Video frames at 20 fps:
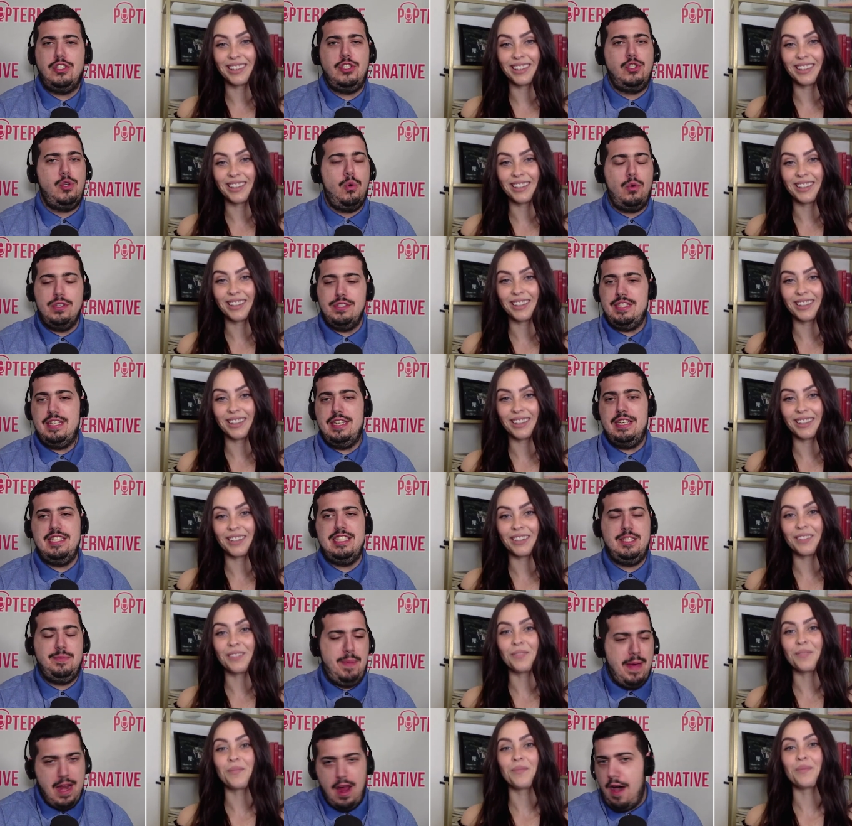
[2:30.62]
Speaker 1: of a Shoresy
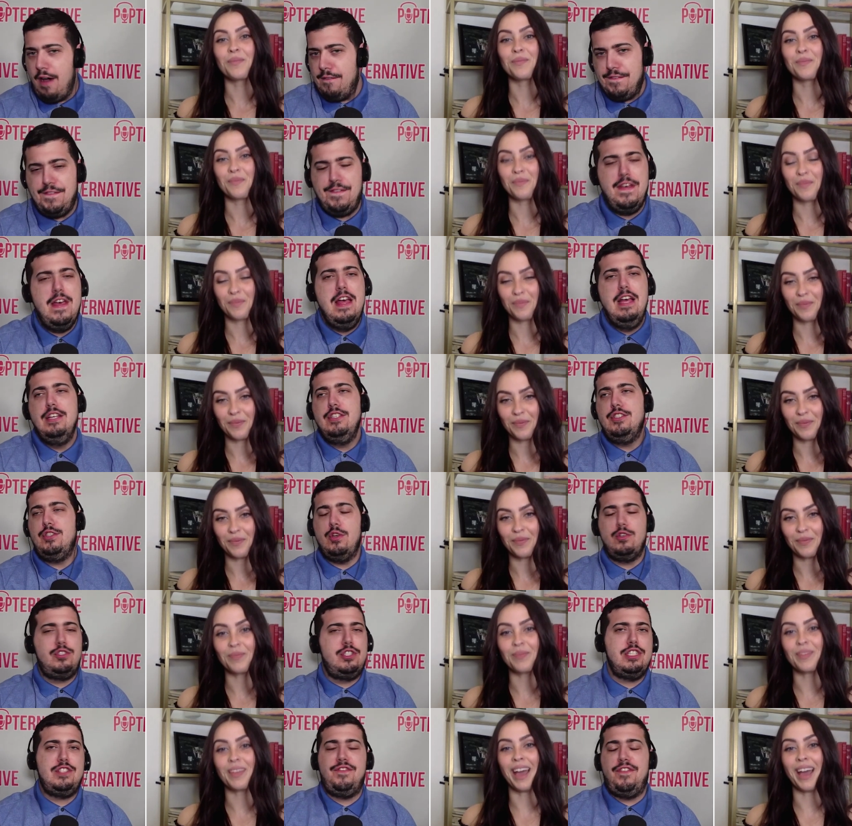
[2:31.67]
spinoff.
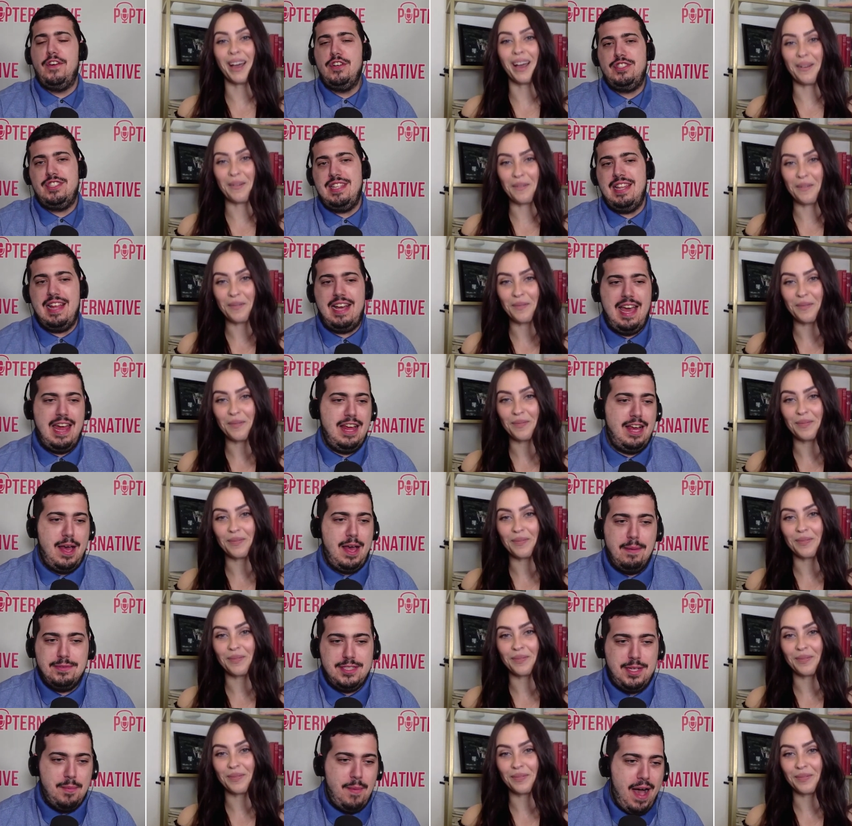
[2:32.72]
So just first thing that kind of
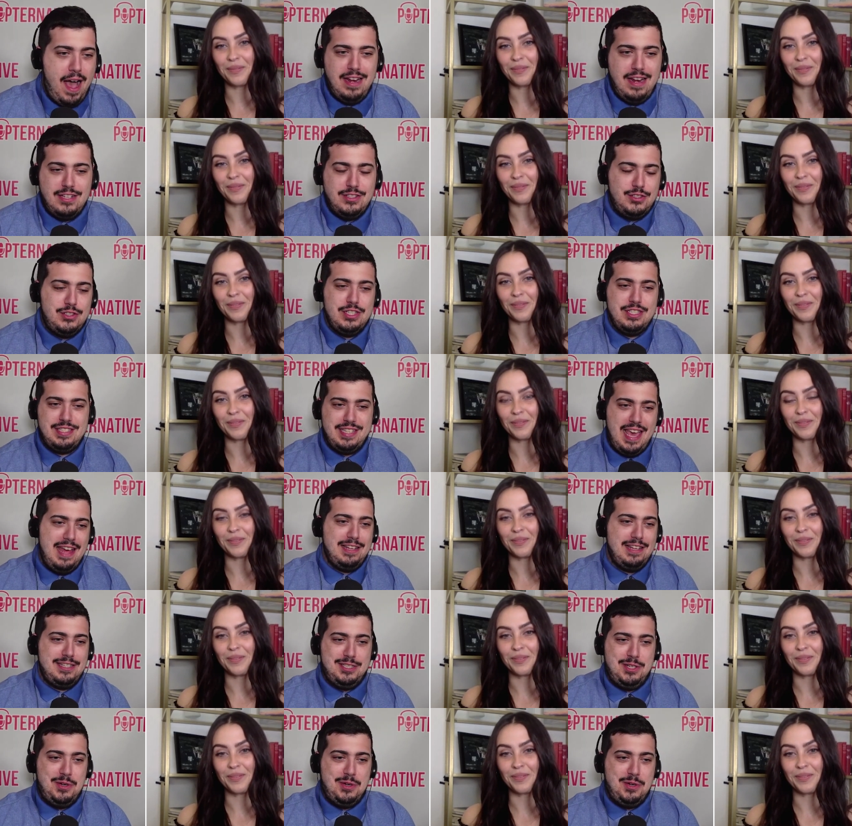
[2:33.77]
comes to mind is just yeah,